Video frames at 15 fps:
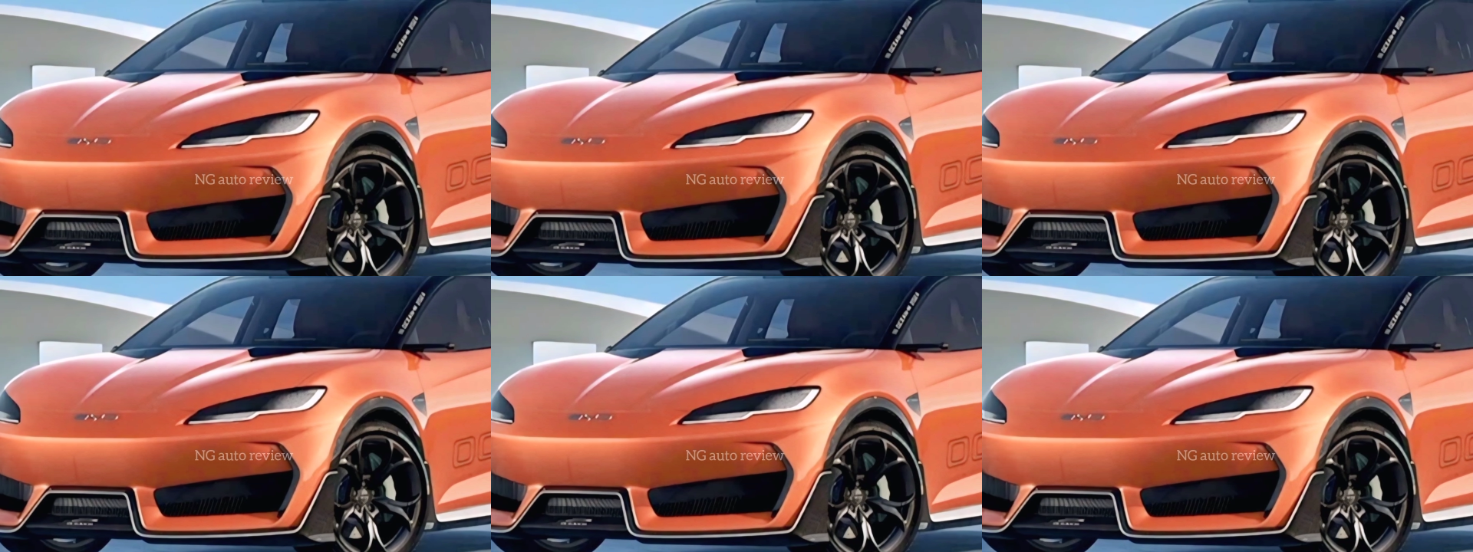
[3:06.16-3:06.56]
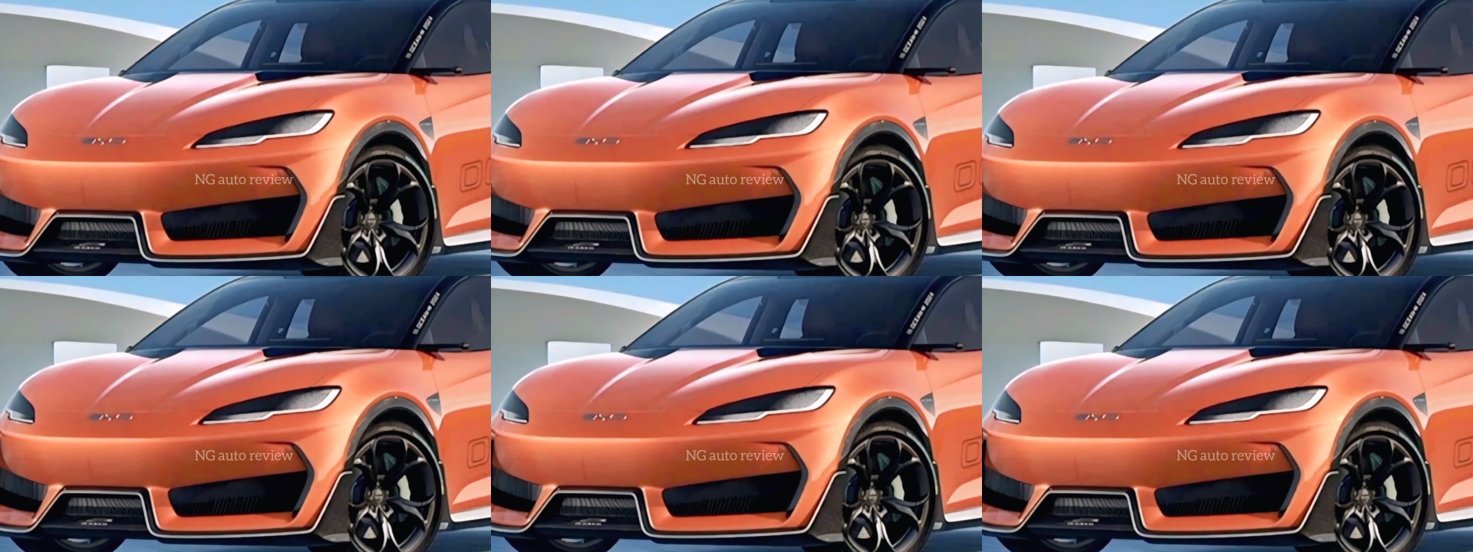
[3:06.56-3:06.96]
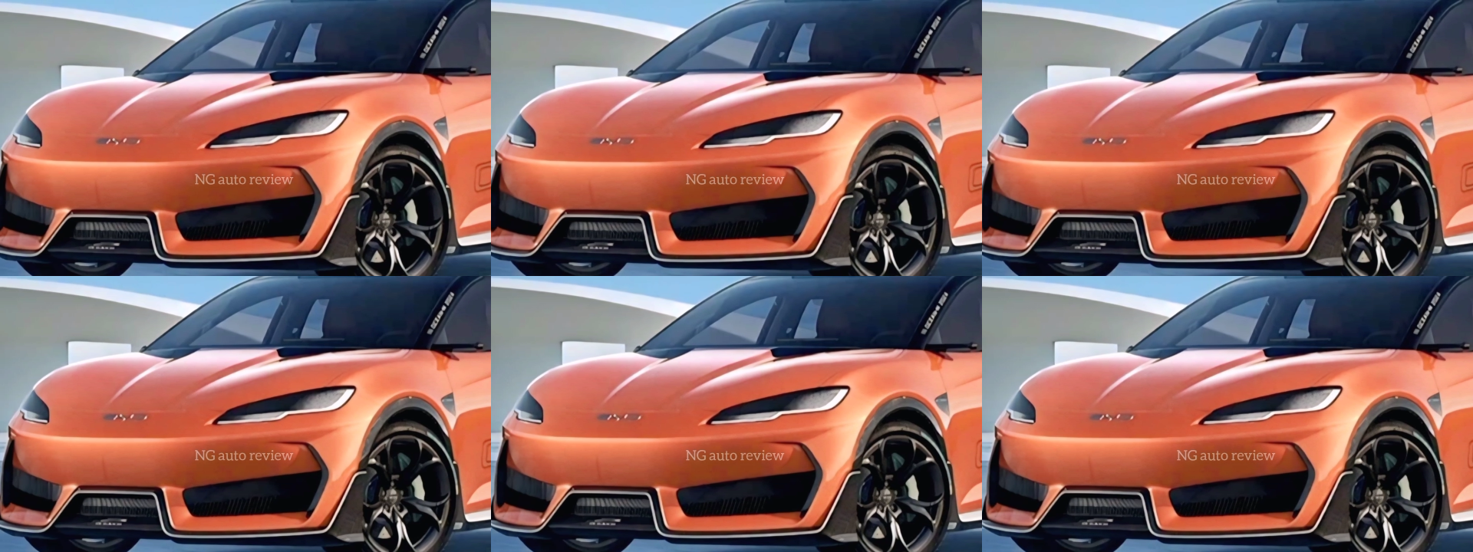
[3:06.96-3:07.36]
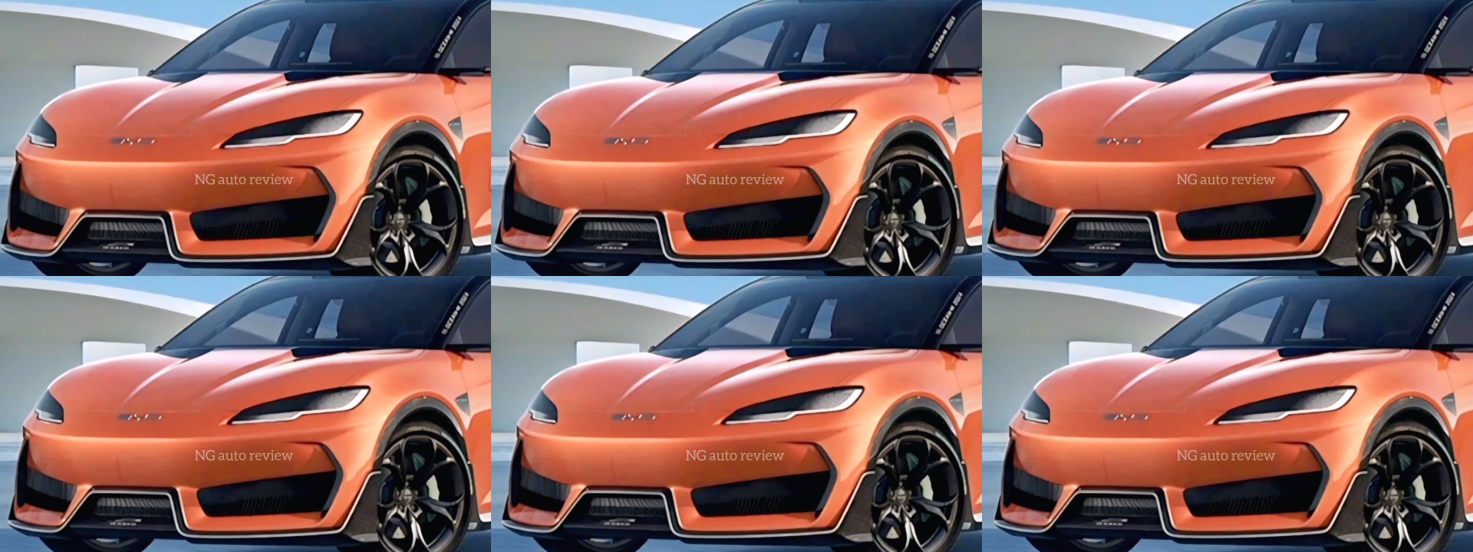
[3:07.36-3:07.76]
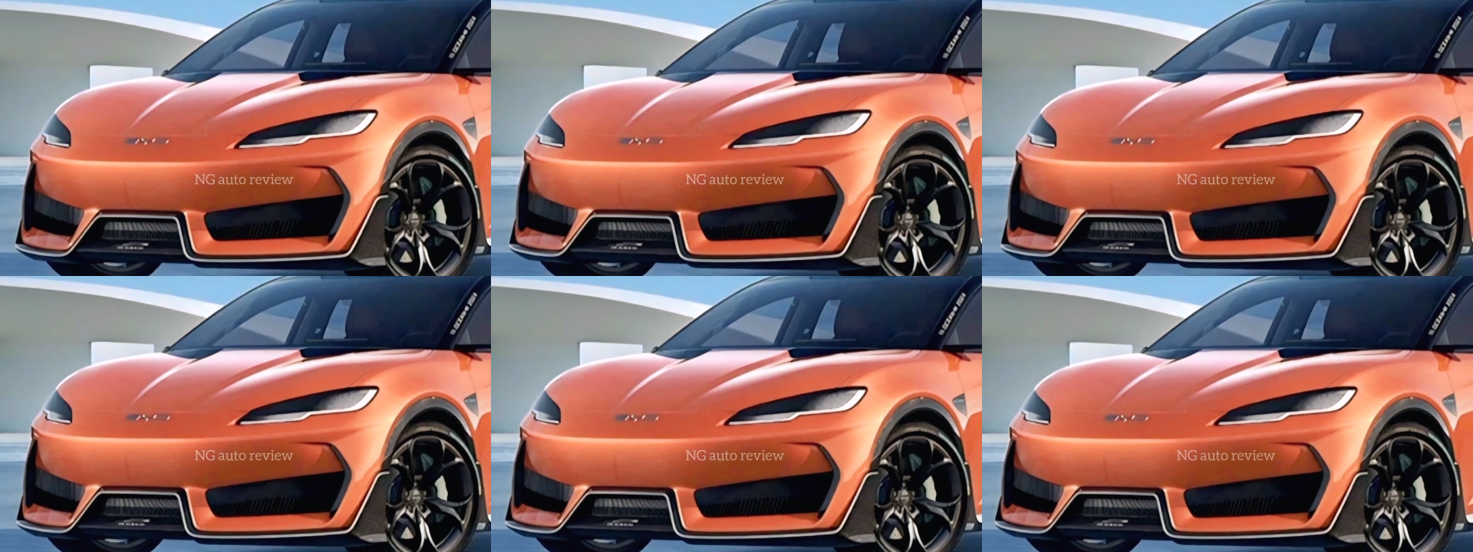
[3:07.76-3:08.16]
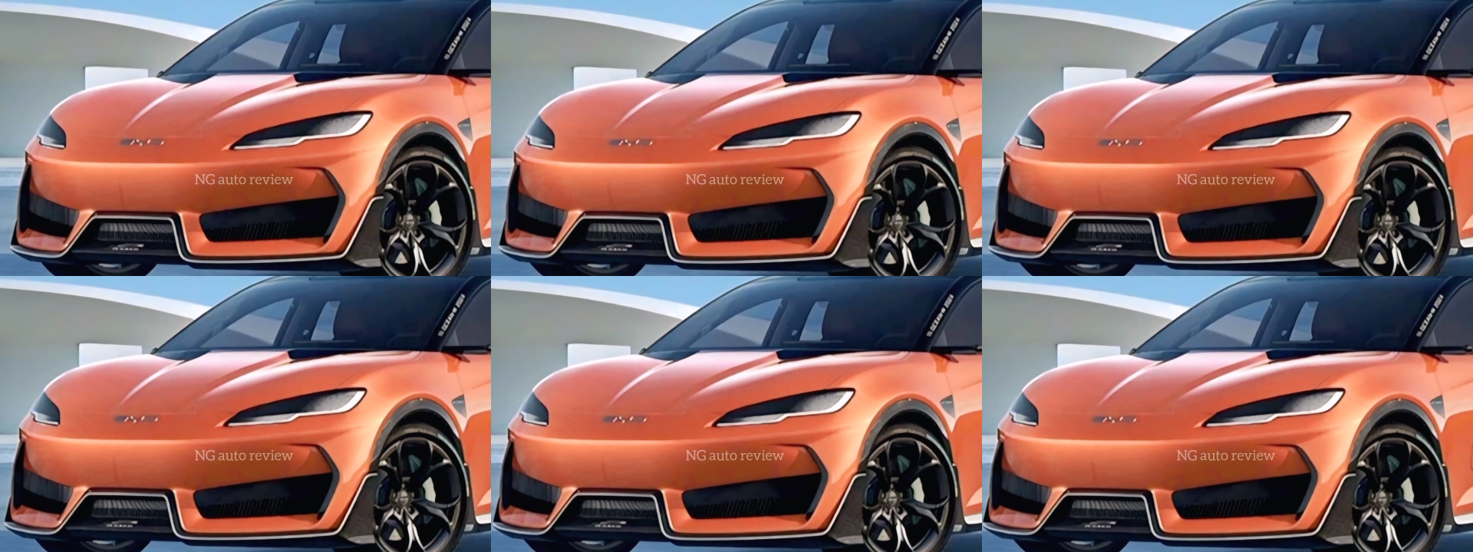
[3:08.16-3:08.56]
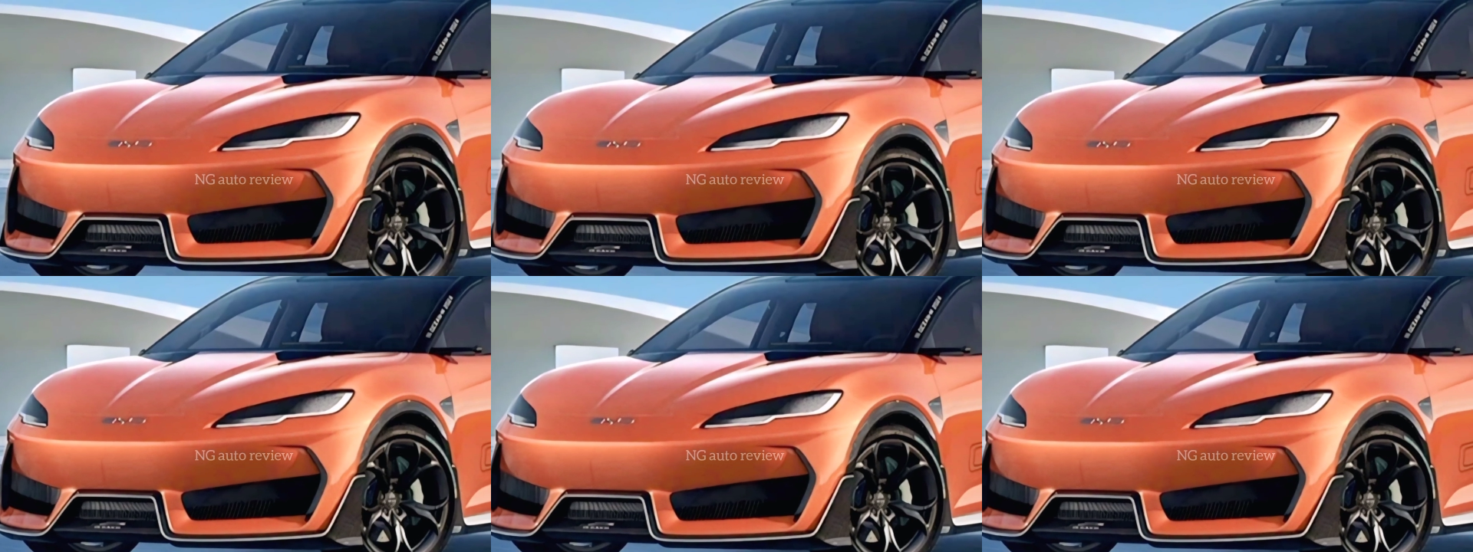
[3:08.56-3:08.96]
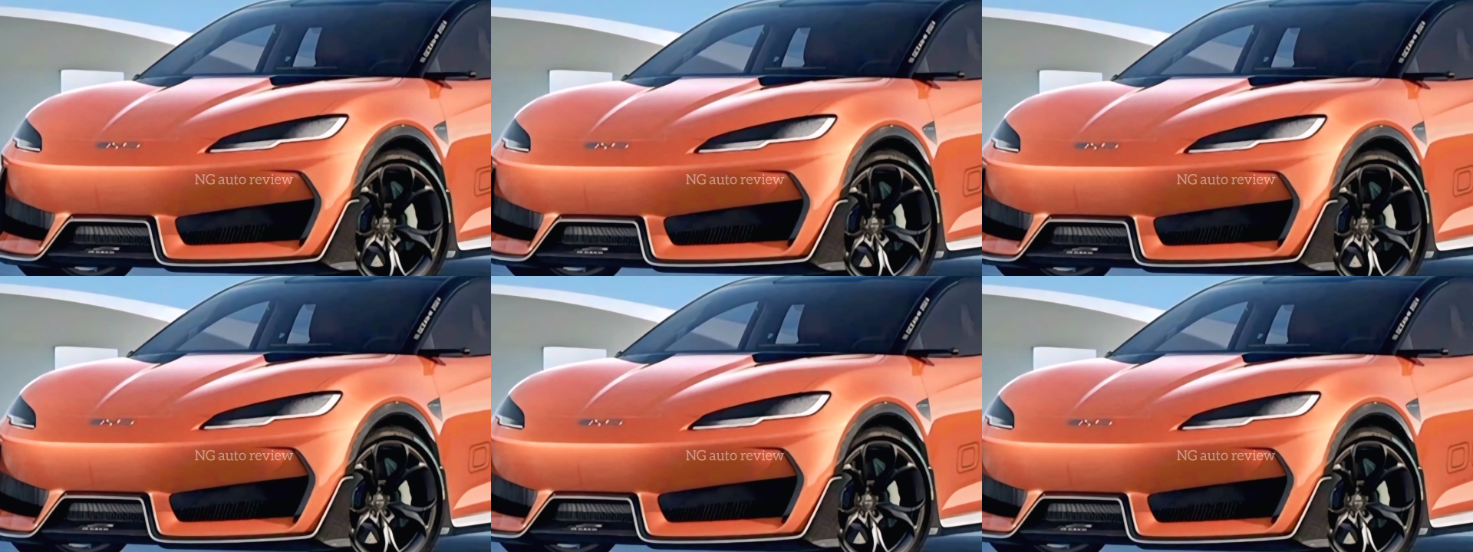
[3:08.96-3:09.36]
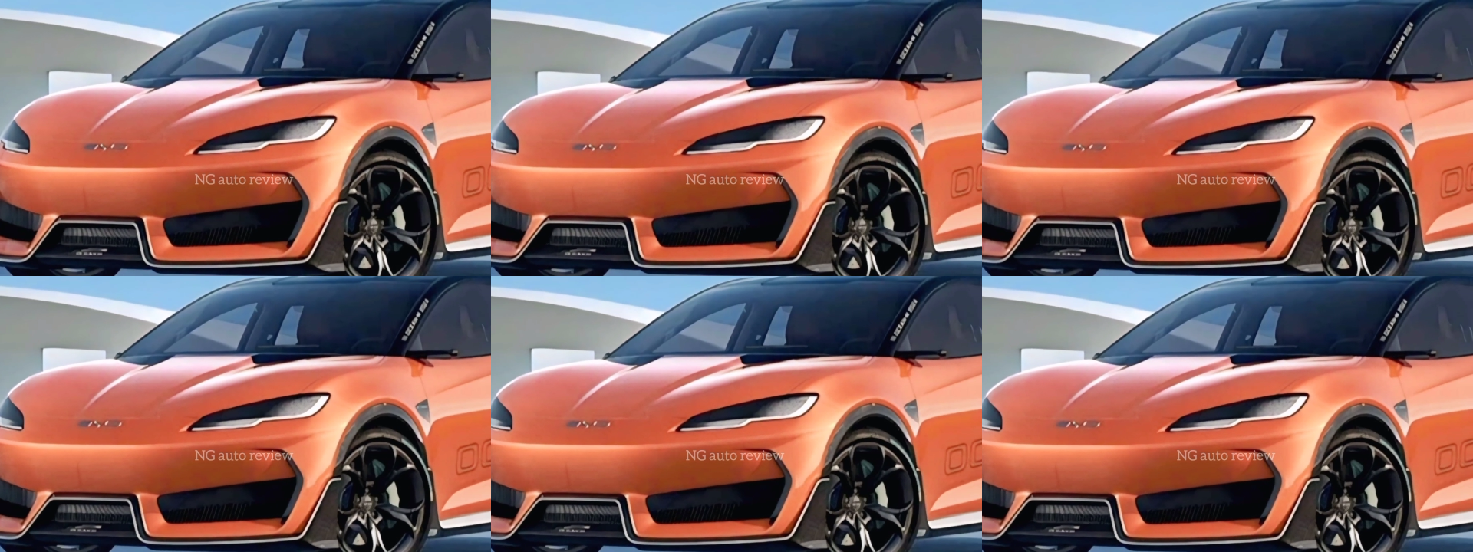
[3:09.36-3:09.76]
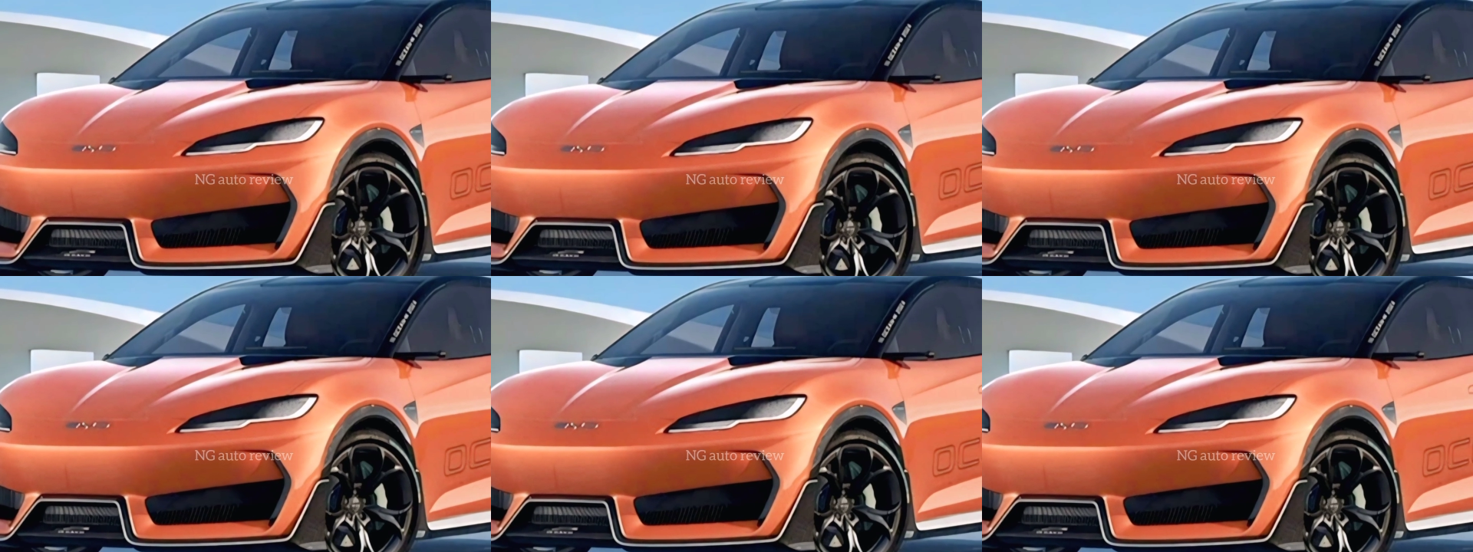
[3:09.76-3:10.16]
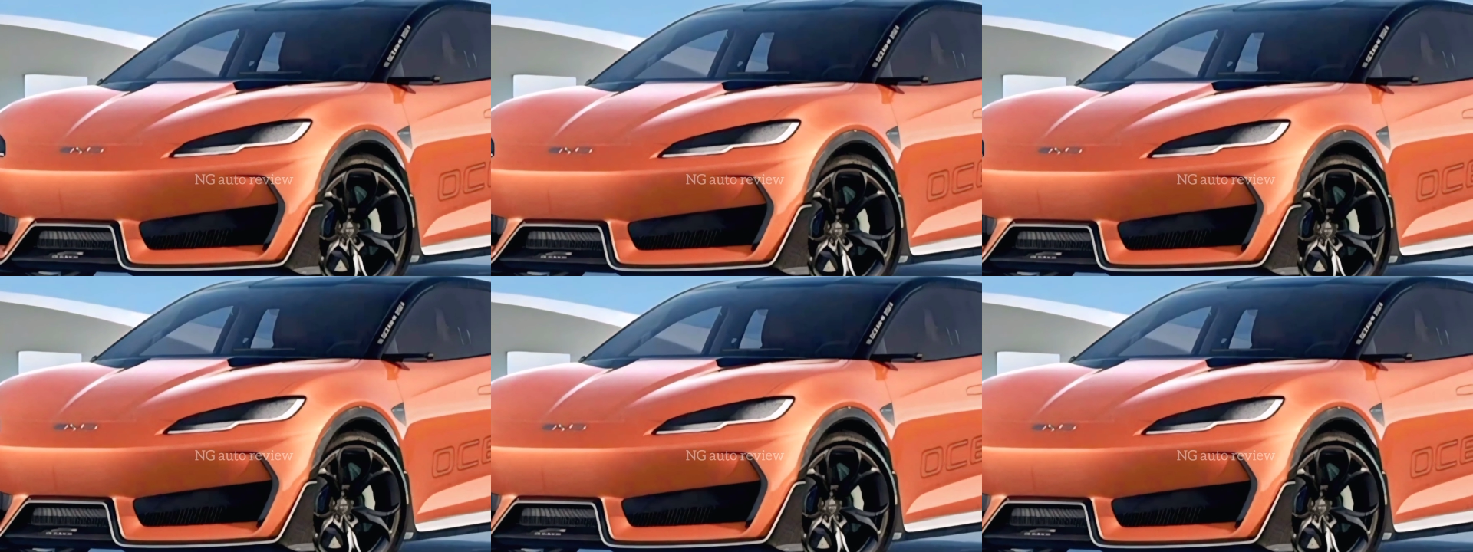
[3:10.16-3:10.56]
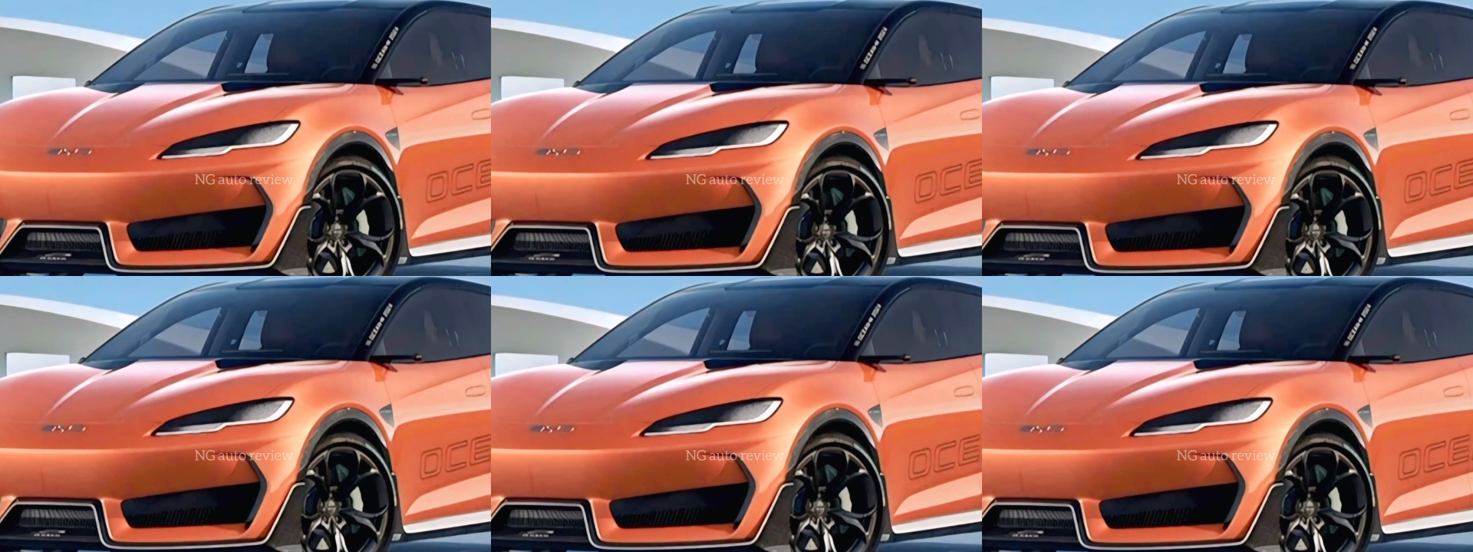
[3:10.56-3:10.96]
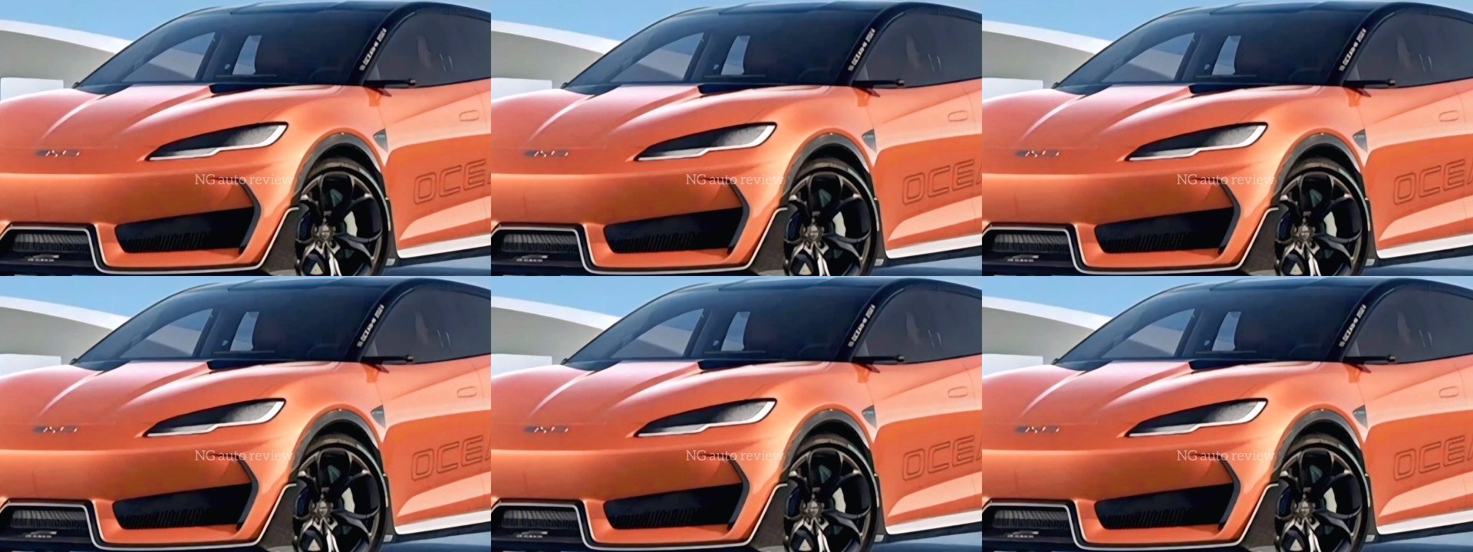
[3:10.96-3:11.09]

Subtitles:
(no speaker visible)